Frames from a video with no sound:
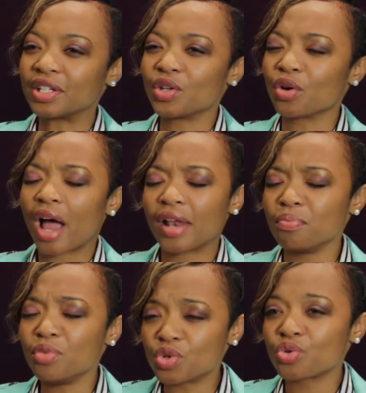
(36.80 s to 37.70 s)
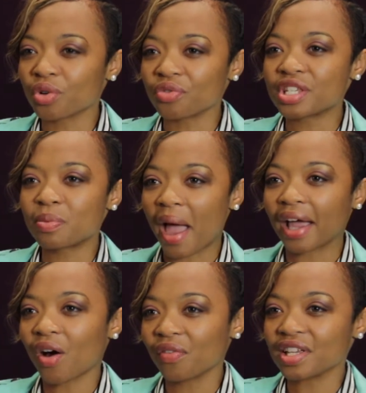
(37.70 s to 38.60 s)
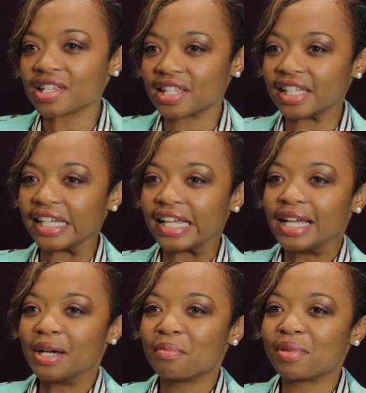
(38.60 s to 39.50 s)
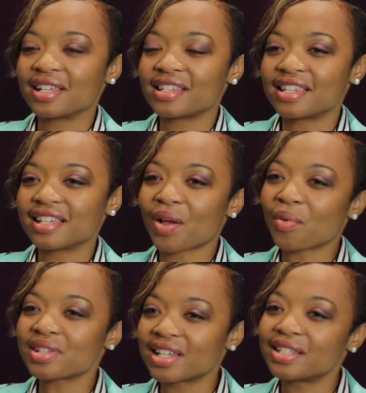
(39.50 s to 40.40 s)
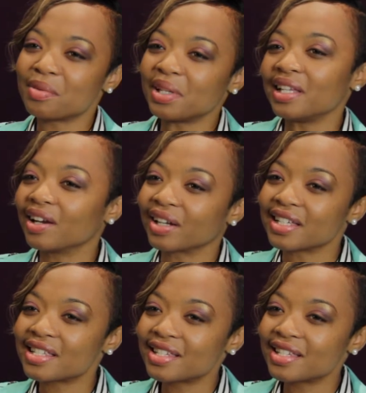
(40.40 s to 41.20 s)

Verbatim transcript: you know, and mutual respect, obviously. But it's, it's always good to be the youngest.